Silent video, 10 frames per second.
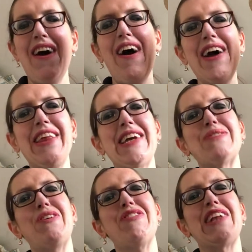I think it's
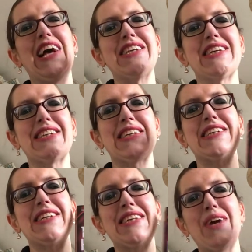more of a classic. It's a
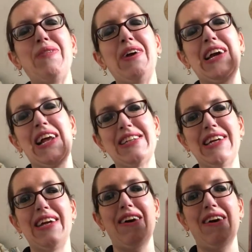dystopic classic,